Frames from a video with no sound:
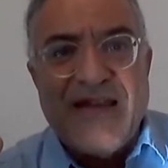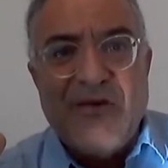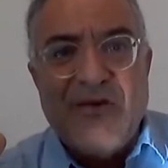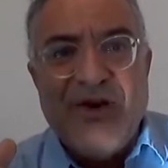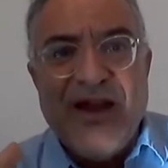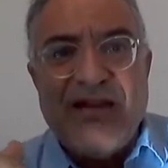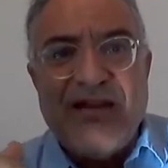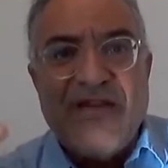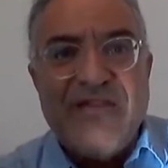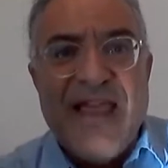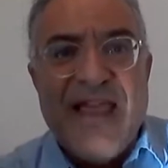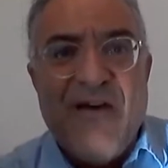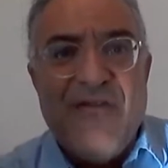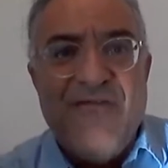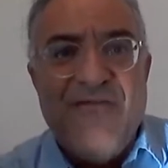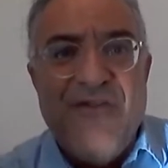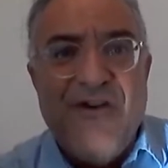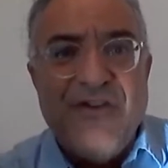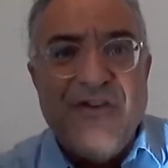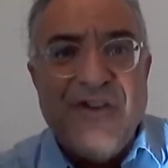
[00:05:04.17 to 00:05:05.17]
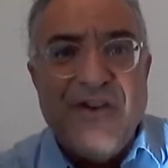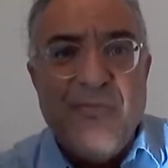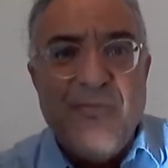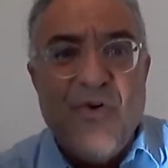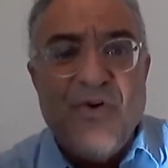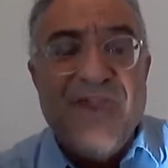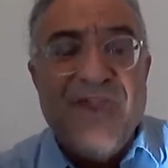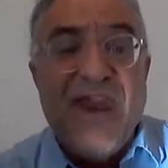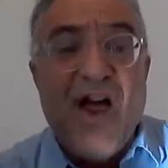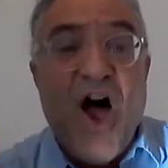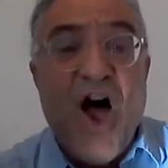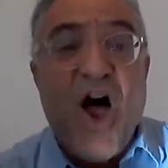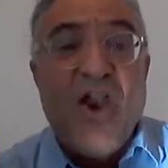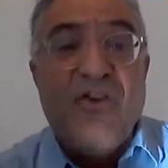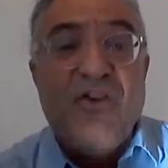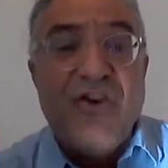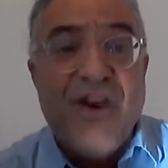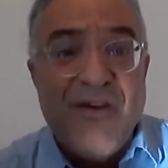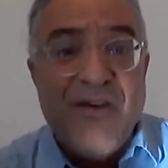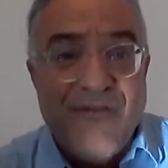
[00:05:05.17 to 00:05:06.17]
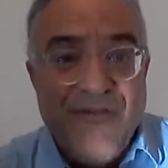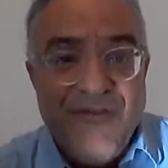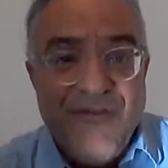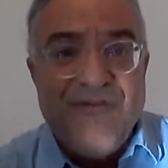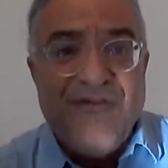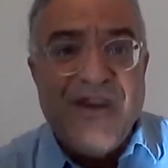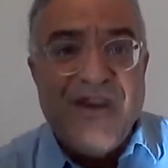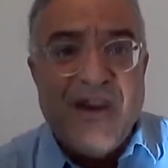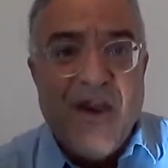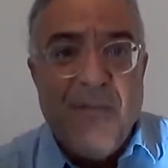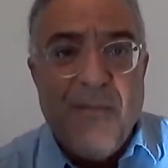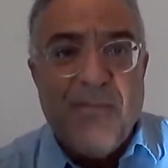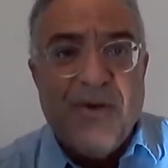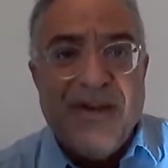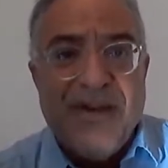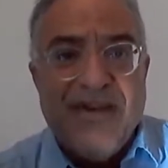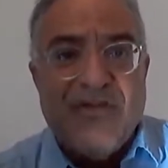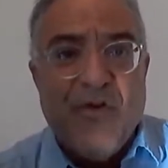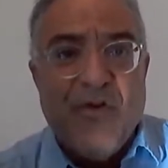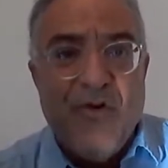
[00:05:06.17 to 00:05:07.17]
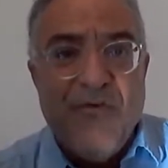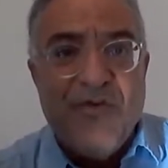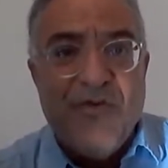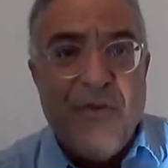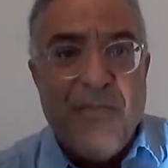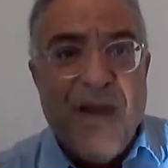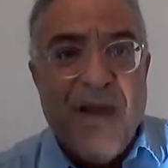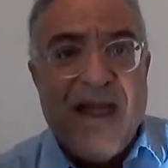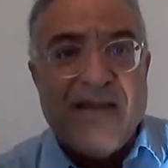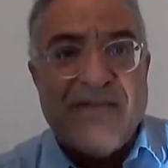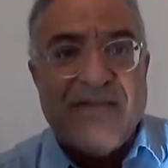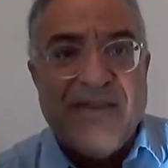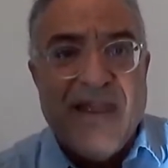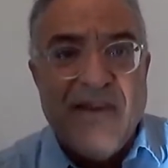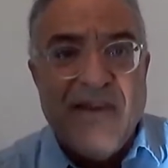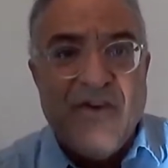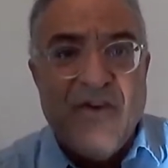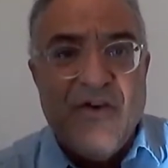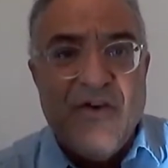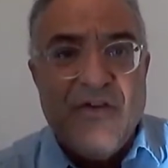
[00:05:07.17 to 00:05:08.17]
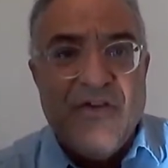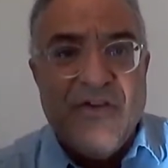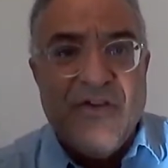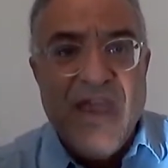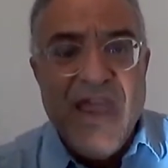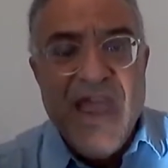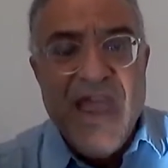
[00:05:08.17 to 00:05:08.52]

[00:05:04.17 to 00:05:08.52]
accelerators, have funded more than 150 companies over the past 10 years.